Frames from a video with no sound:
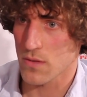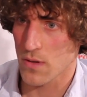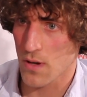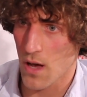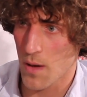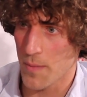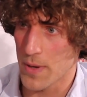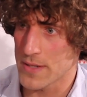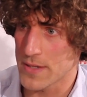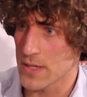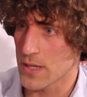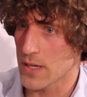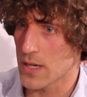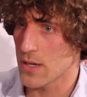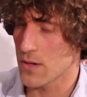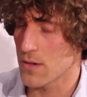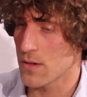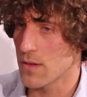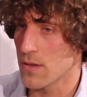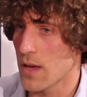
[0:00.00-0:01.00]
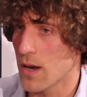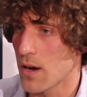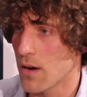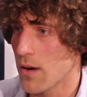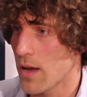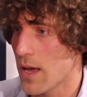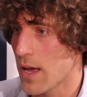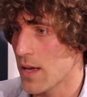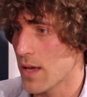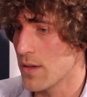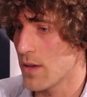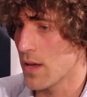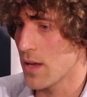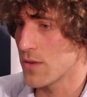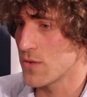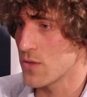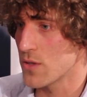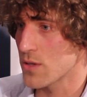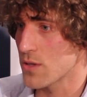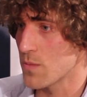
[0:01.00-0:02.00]
commenting here and there,
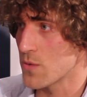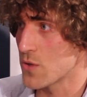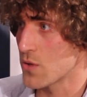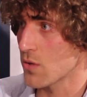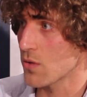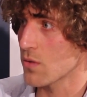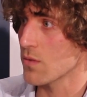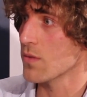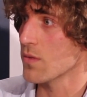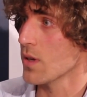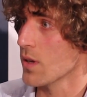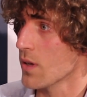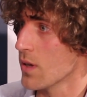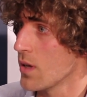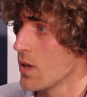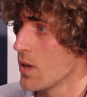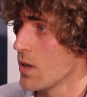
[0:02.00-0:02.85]
and just observing